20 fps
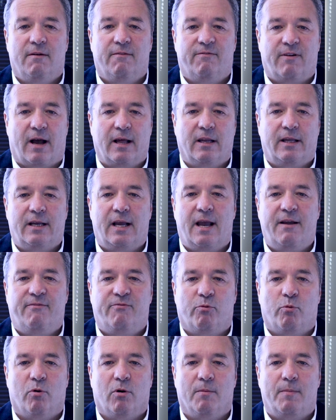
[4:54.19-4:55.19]
filing a
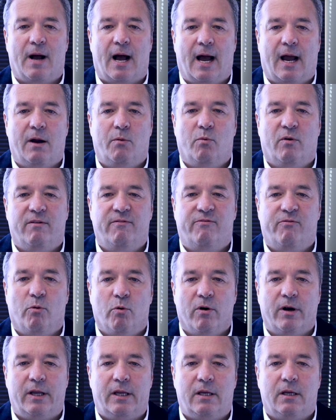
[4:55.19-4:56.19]
Form I
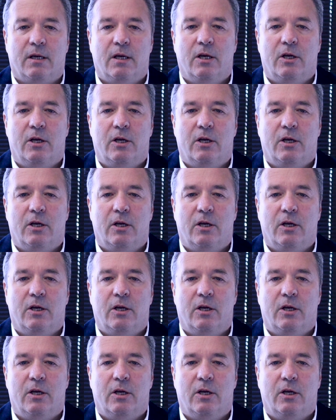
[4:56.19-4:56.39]
140.